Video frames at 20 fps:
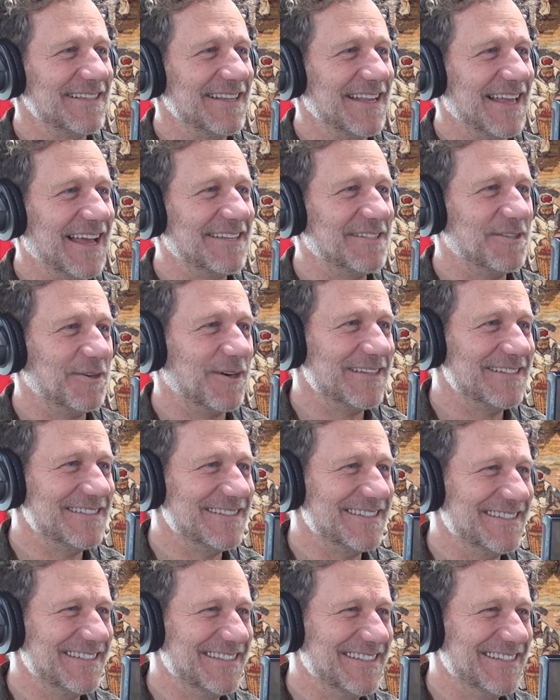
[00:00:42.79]
Hi,
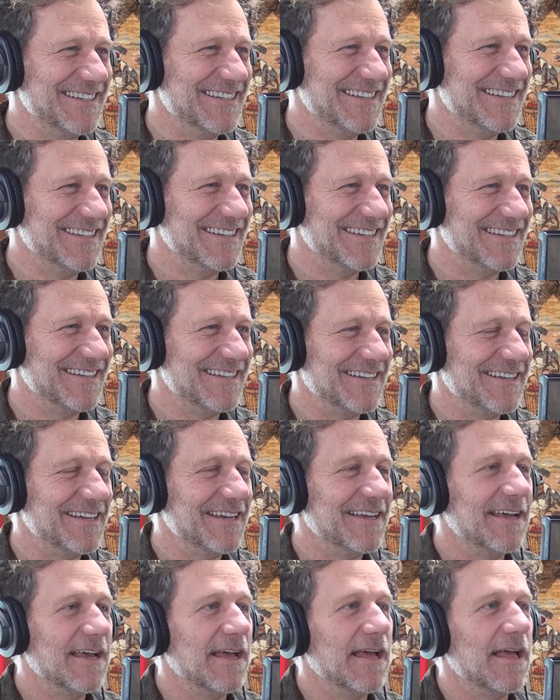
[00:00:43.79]
Jordan.
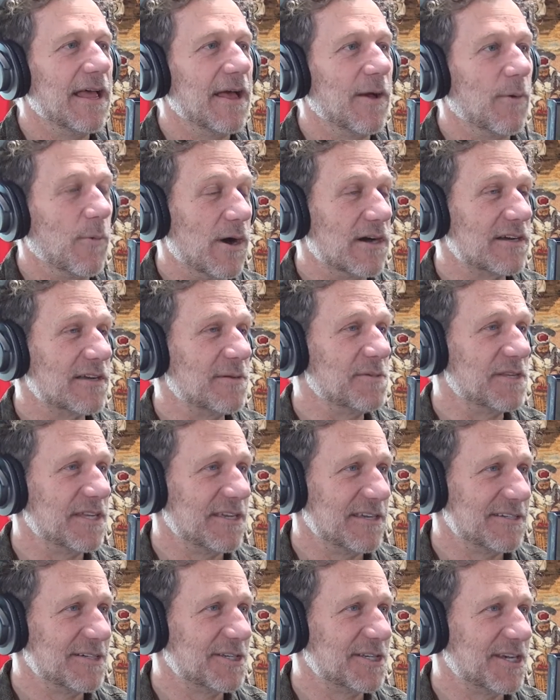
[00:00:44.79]
Welcome to
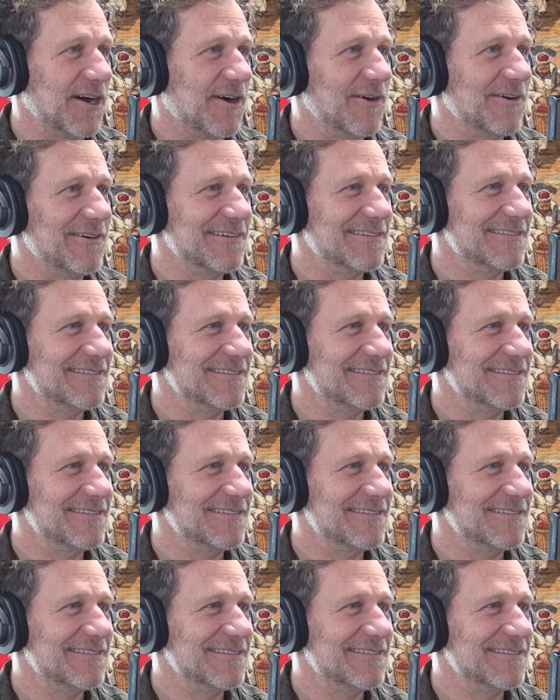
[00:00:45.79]
your show.